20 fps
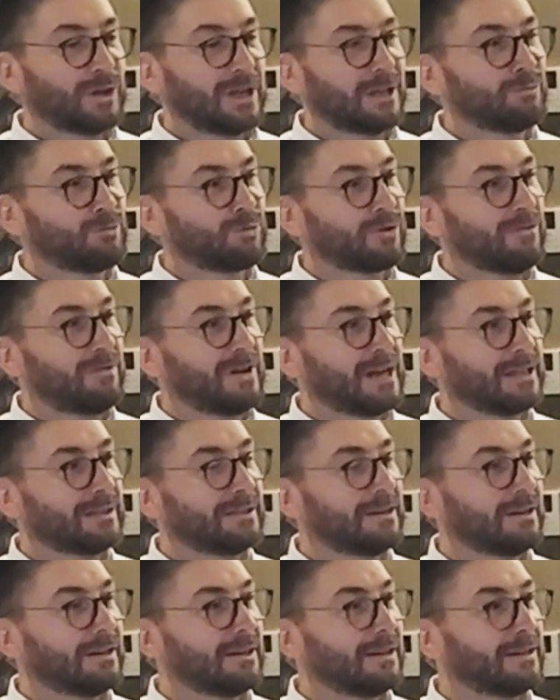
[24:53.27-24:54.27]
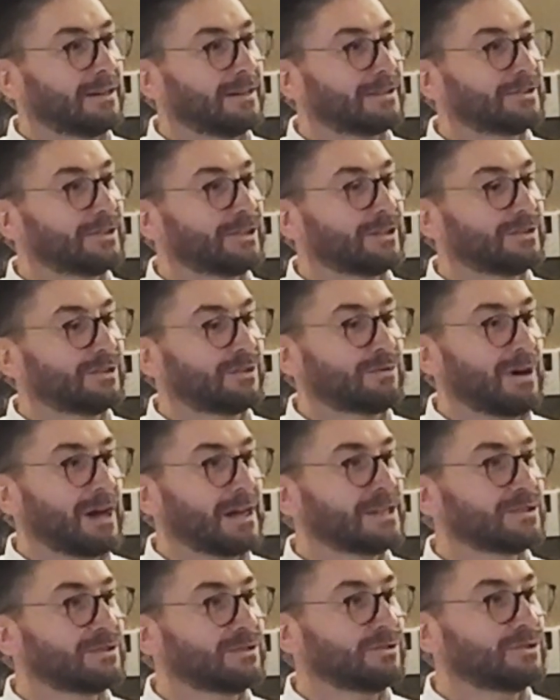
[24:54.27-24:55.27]
can provide the
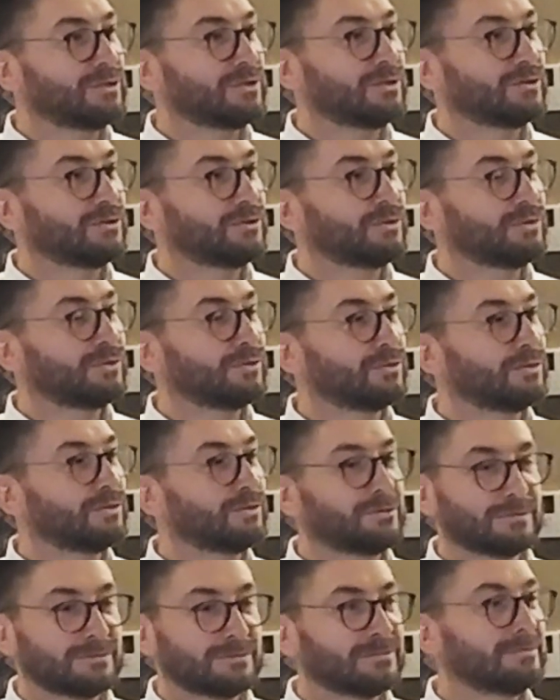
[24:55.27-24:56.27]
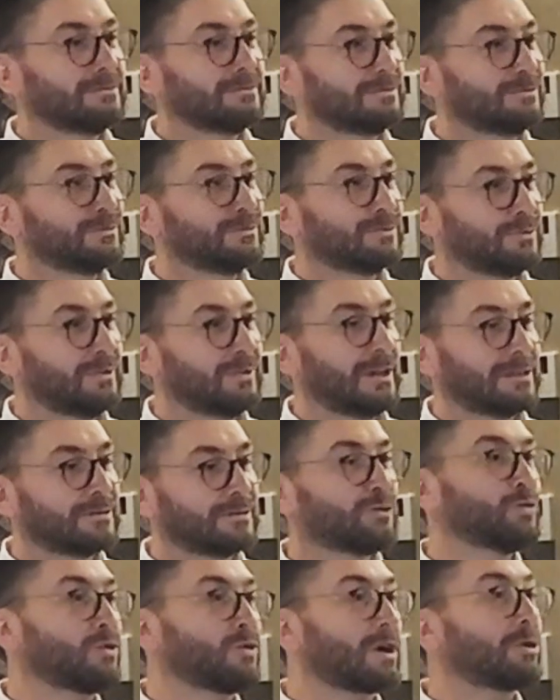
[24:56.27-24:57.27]
right solution to
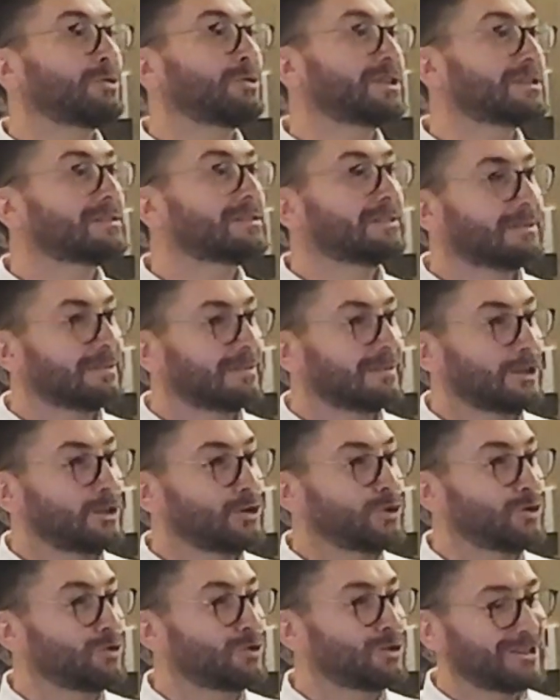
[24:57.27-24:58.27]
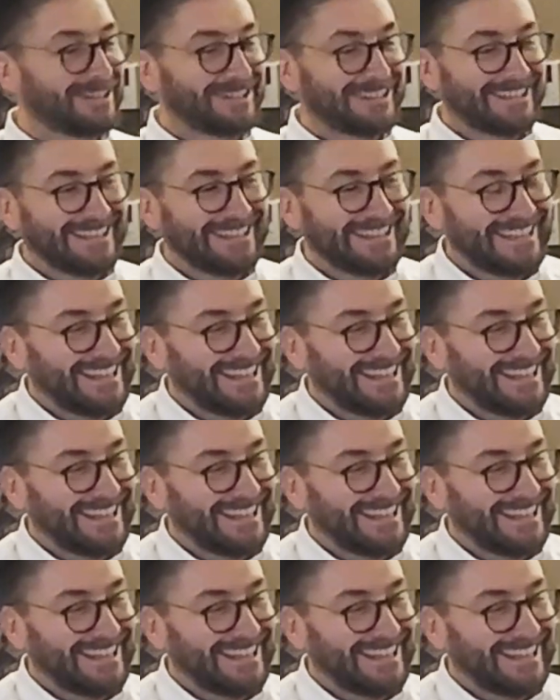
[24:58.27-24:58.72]
that quarries issues.